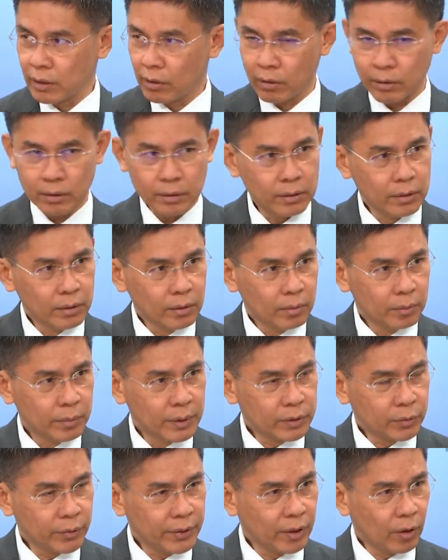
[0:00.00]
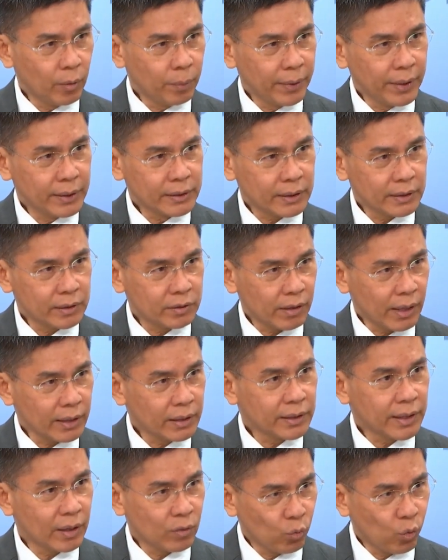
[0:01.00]
on military operation rather
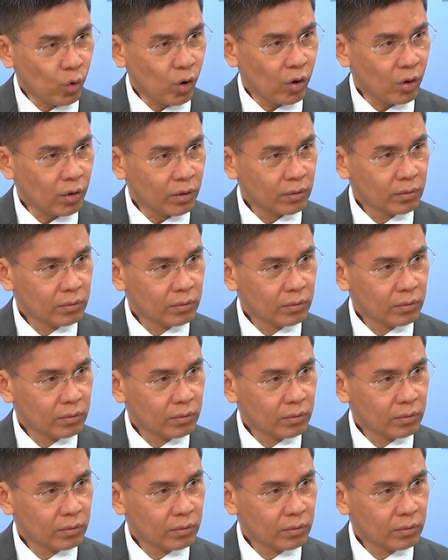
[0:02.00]
than war